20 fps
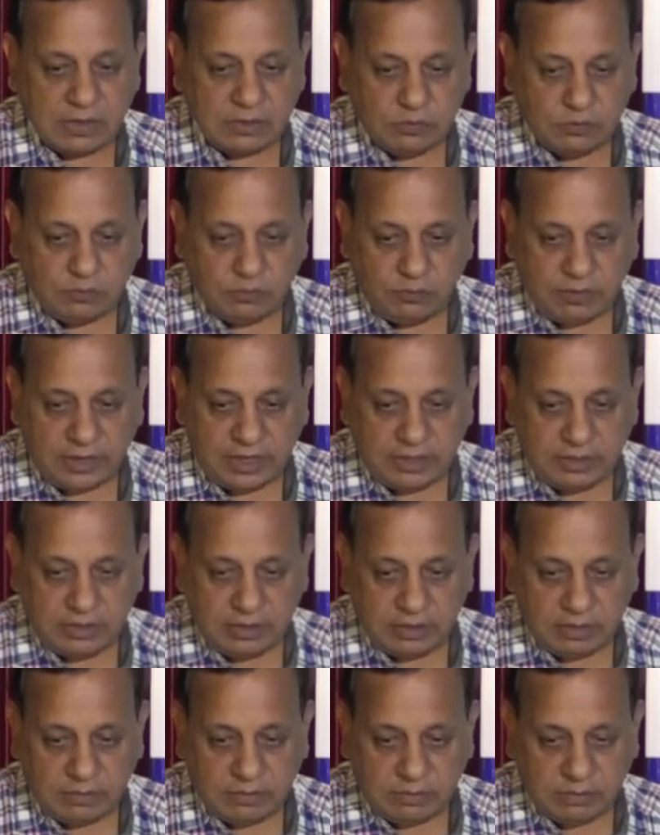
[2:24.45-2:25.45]
you
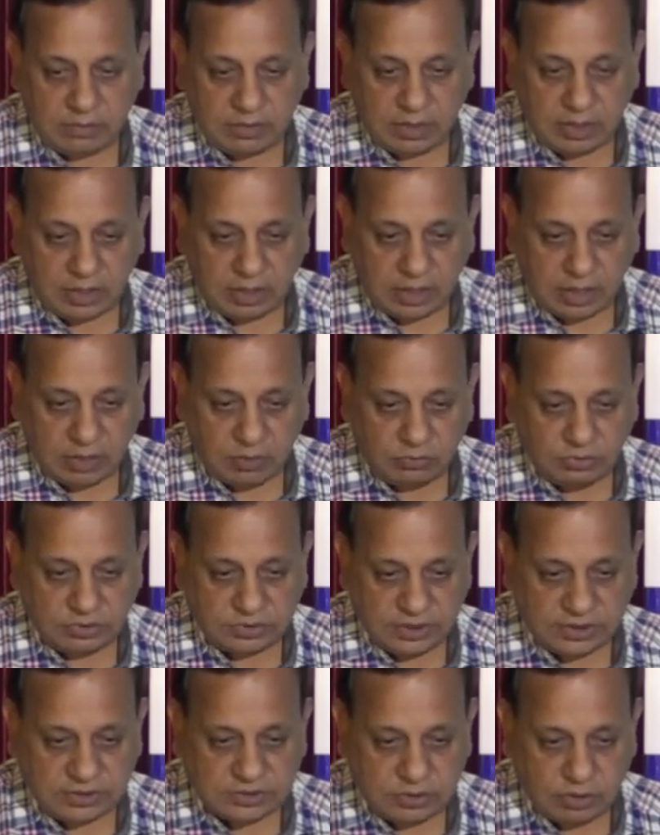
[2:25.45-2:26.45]
find around
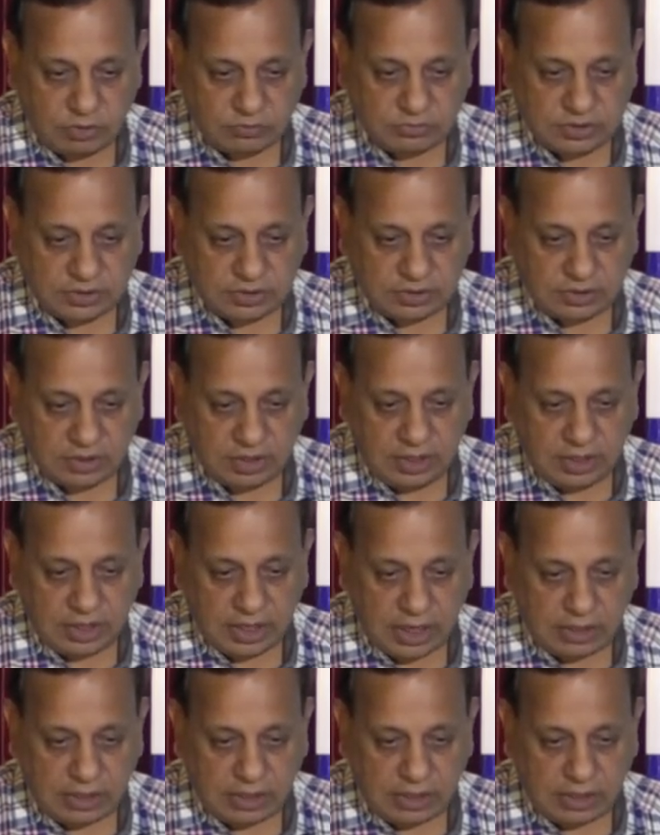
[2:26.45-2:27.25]
6,000